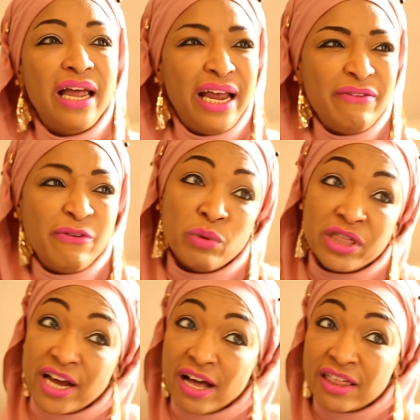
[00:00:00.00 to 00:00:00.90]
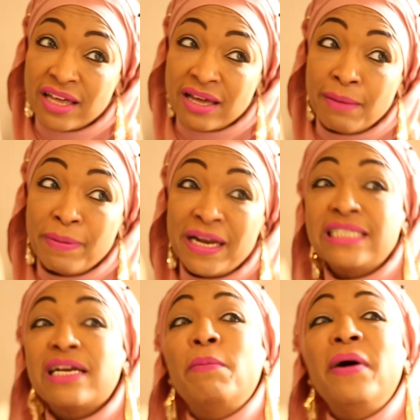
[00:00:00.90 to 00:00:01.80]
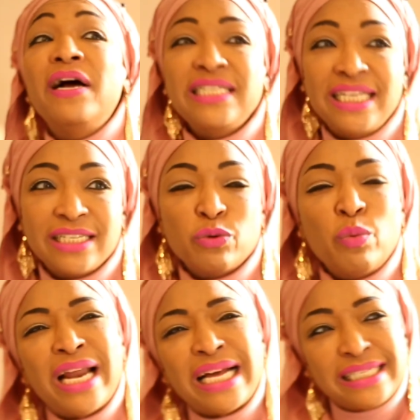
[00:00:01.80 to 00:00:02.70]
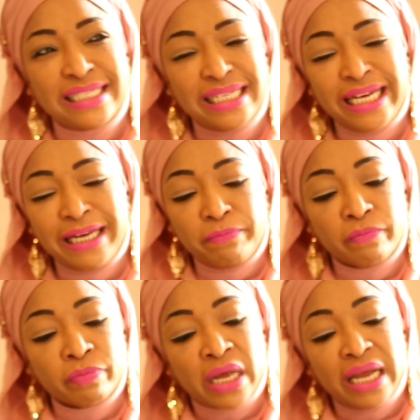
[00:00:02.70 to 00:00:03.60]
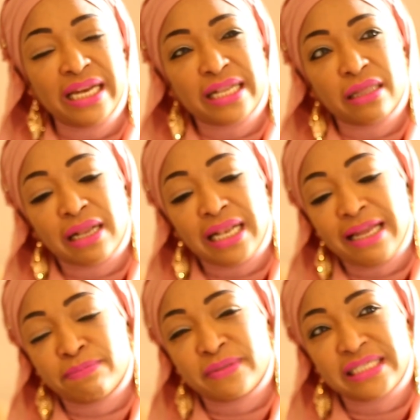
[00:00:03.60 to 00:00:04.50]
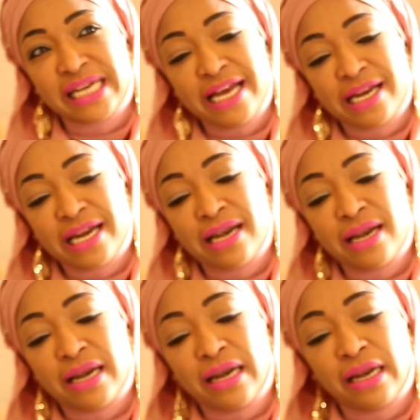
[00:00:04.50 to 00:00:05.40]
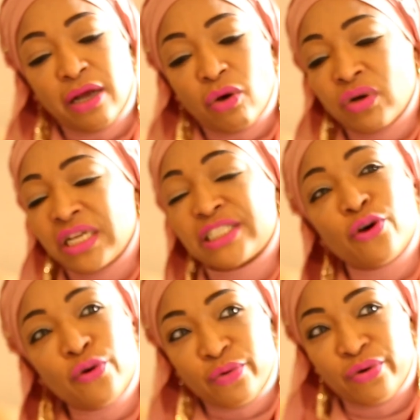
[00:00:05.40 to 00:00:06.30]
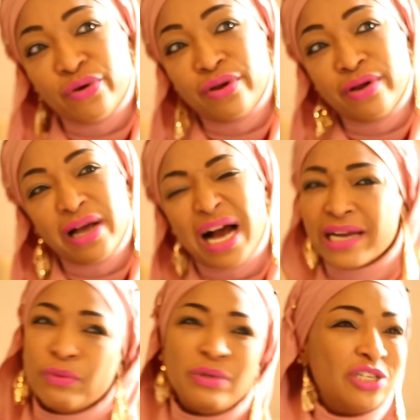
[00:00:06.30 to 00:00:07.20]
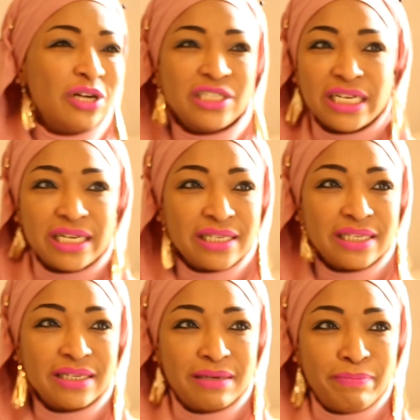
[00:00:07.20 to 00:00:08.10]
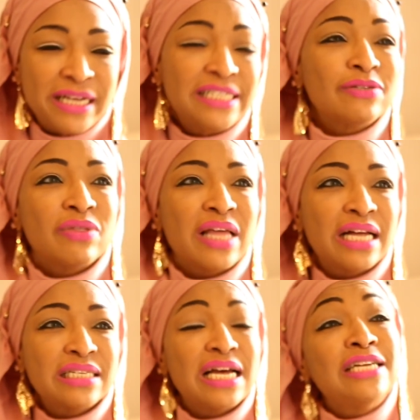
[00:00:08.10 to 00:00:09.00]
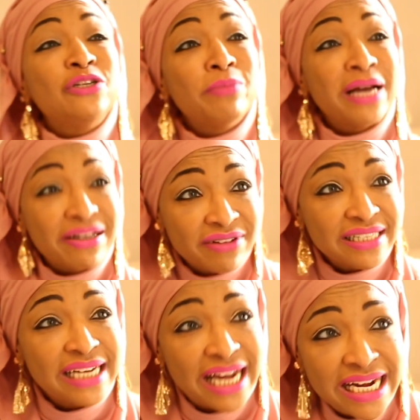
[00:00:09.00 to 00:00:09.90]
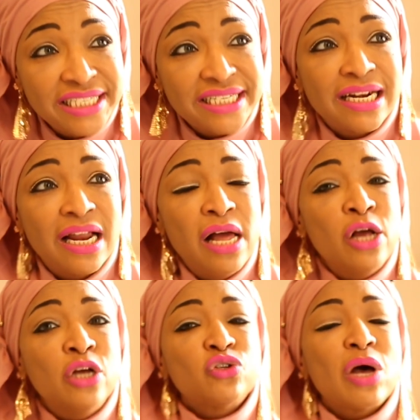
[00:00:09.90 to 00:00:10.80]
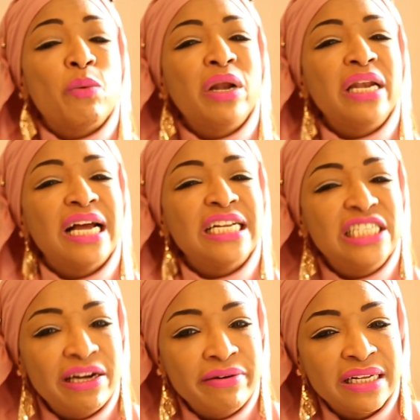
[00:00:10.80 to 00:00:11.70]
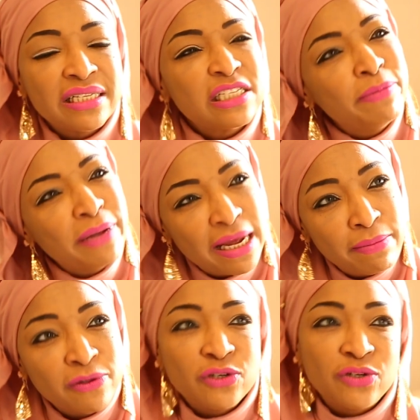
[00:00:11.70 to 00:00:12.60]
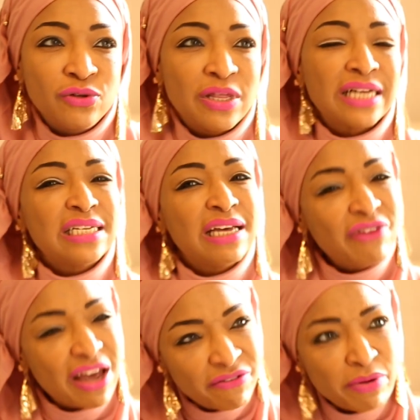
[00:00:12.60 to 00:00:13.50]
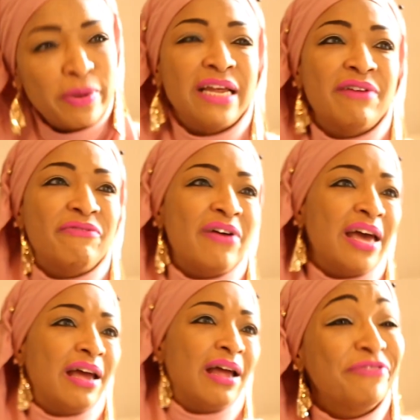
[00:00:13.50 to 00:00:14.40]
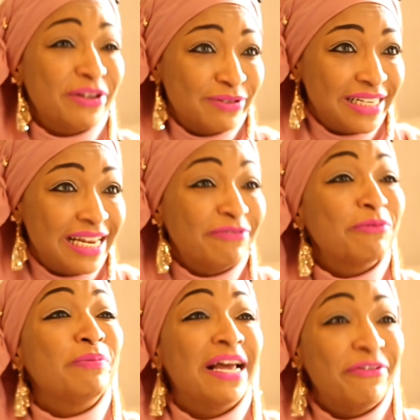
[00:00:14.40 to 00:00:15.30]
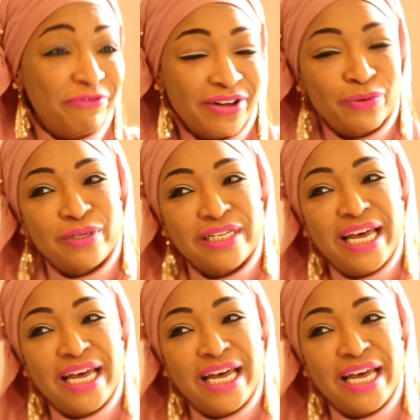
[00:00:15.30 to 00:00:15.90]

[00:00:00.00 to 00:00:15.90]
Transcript: even with the other political parties, when I see little clips taken on its own, I don't judge it based on that. I do my investigation. So I want Nigerians to be able to do that, to give everybody a fair field, level playing field,